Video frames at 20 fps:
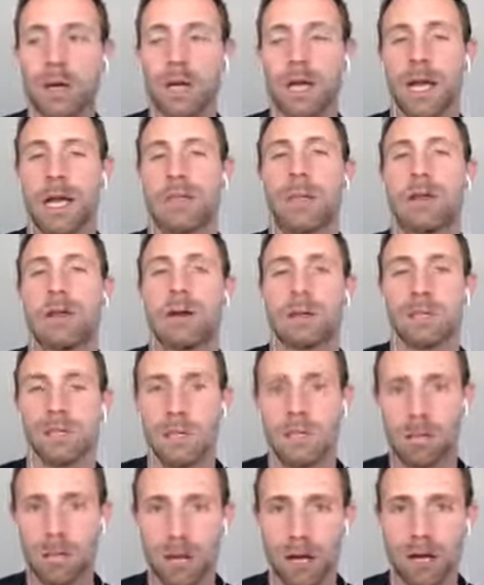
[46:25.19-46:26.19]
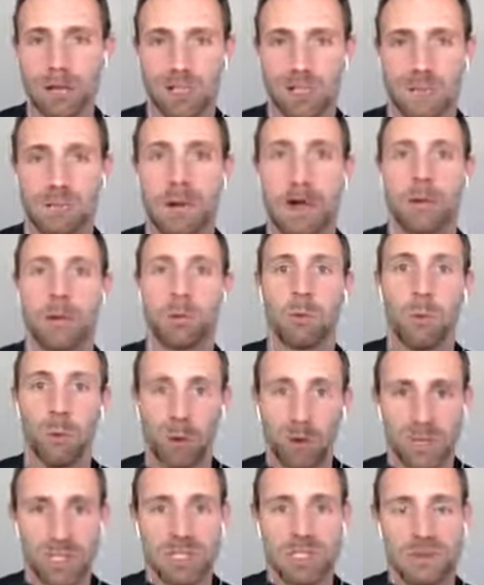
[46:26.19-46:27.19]
and then our subconscious mind
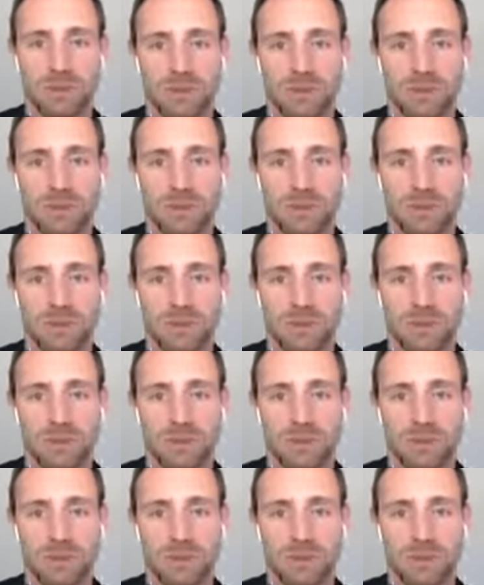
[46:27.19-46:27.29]
works to